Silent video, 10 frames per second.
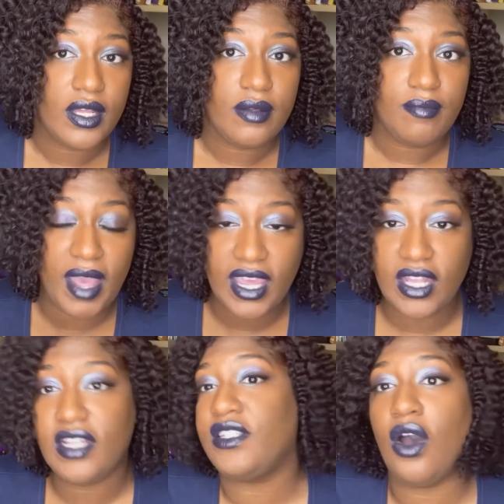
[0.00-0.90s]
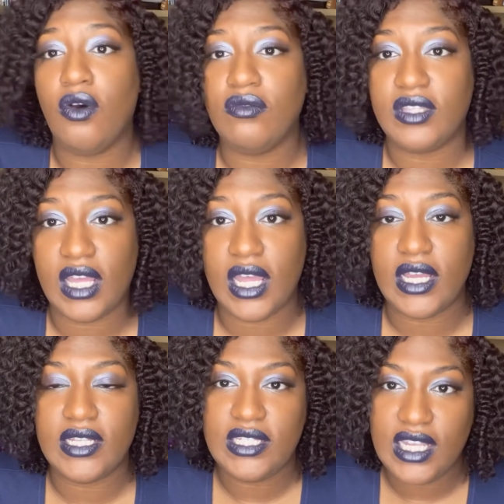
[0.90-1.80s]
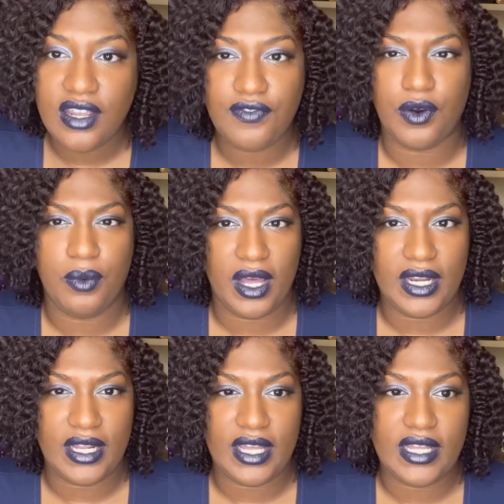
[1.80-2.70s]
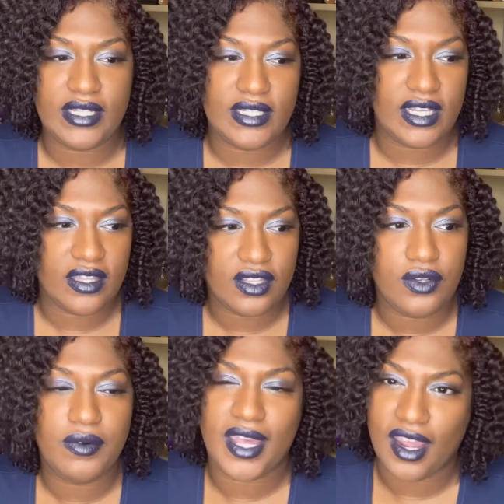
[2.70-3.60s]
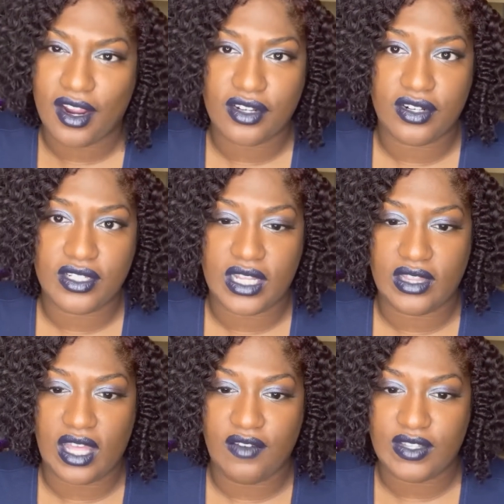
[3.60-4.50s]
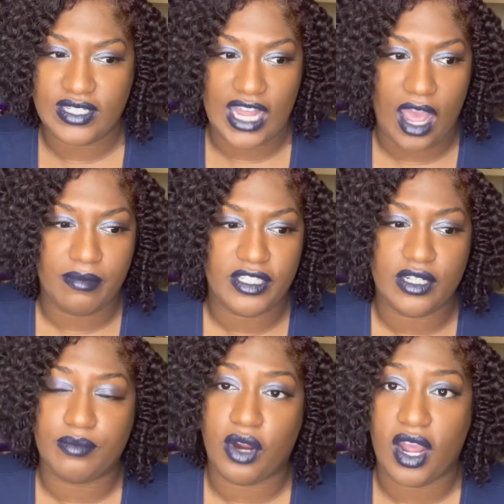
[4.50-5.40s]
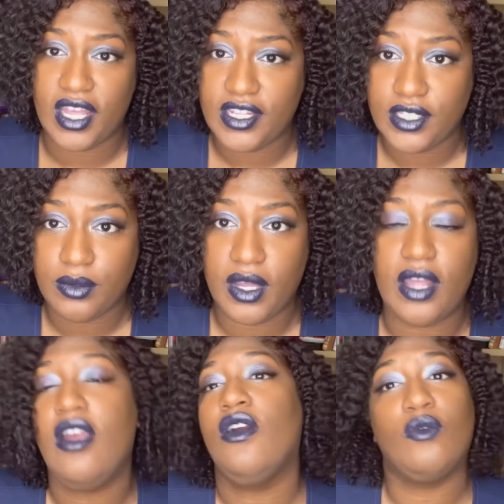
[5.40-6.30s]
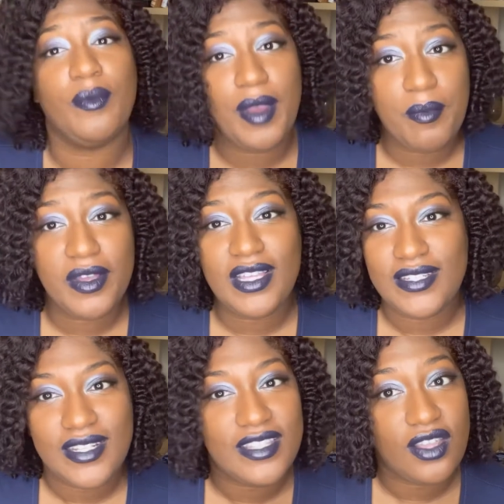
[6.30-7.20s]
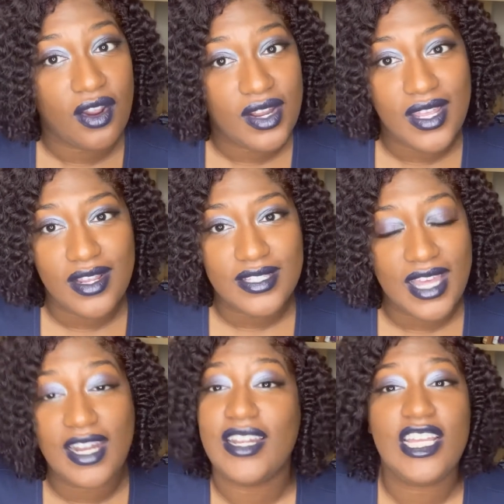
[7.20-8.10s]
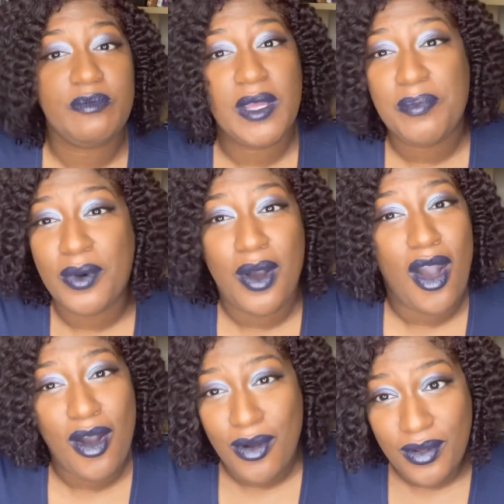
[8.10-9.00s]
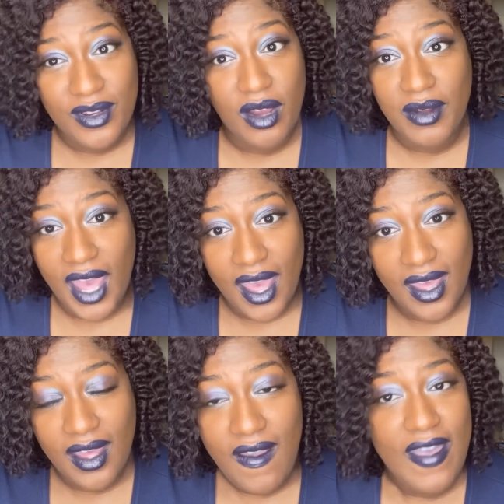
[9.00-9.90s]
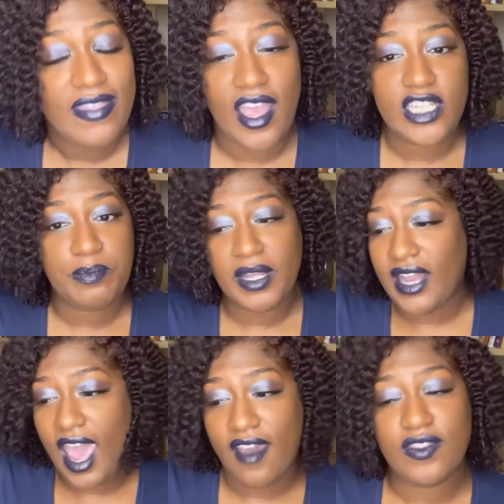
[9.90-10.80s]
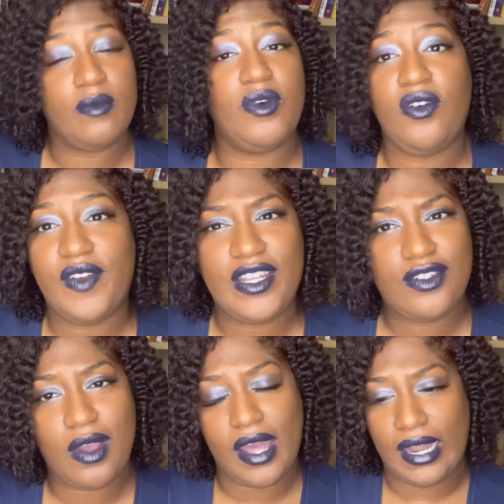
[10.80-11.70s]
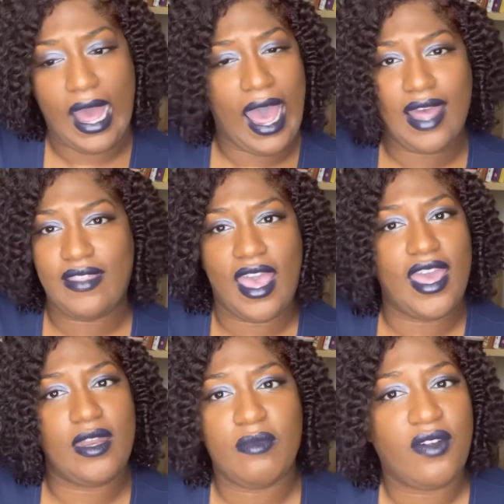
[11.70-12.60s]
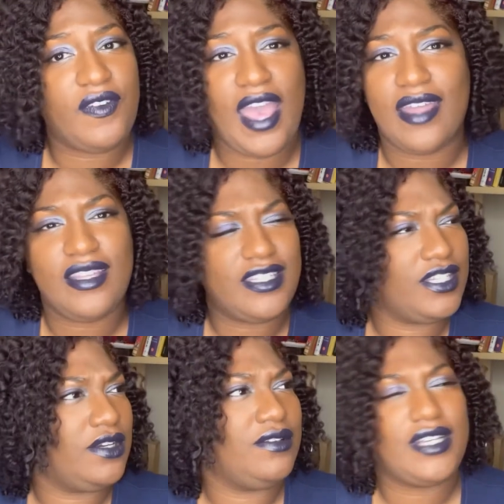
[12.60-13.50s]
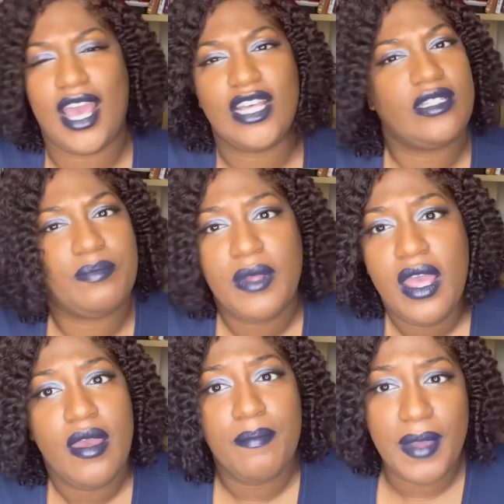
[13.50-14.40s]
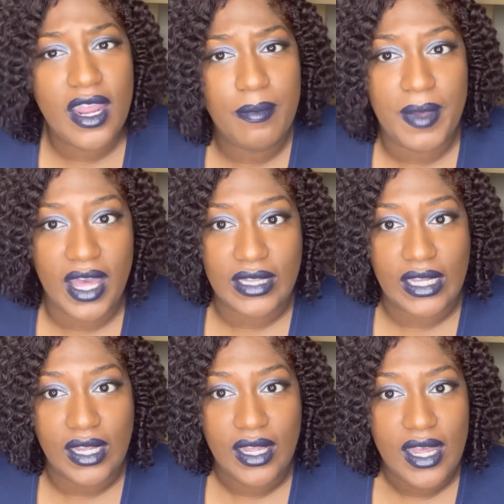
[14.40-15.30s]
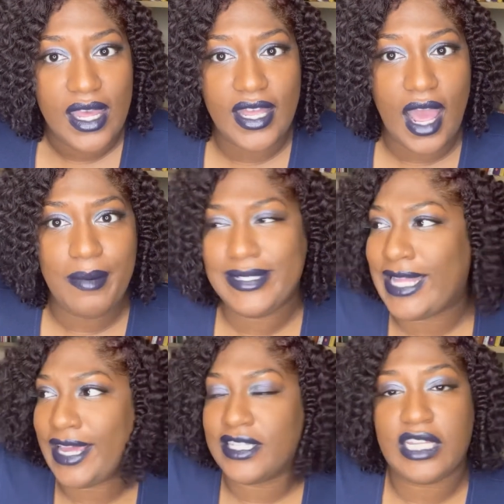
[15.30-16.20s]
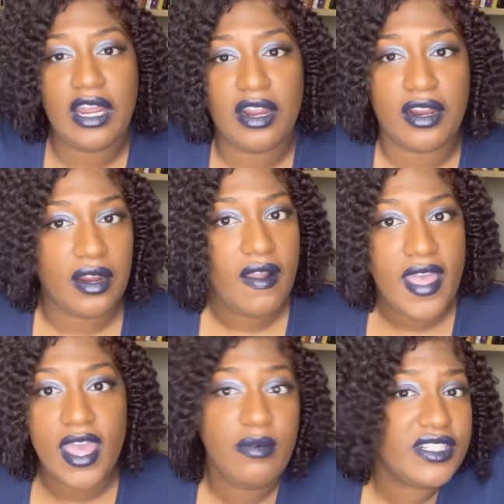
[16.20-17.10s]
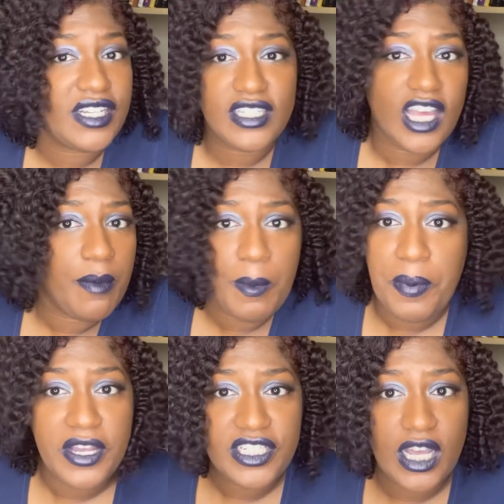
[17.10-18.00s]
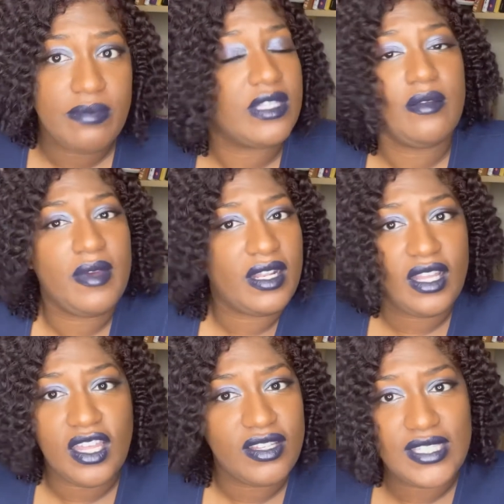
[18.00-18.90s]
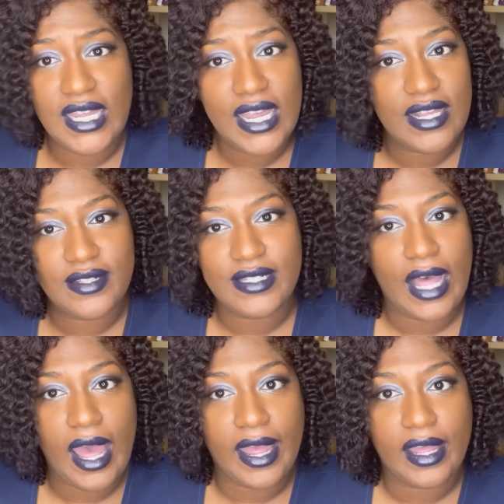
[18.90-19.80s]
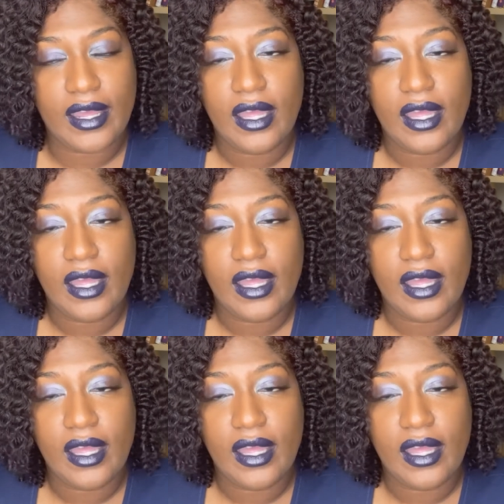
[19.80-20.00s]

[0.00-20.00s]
Make it its own thing. See it for what it is. See the new characters that they've established and brought into it. Remember, this is 30 years later. These people old, okay? They spent half the movie trying to hide that Eddie Murphy had this huge ass beer belly. And I was like, sir, it was just a couple push-ups in the middle of your scenes. Like,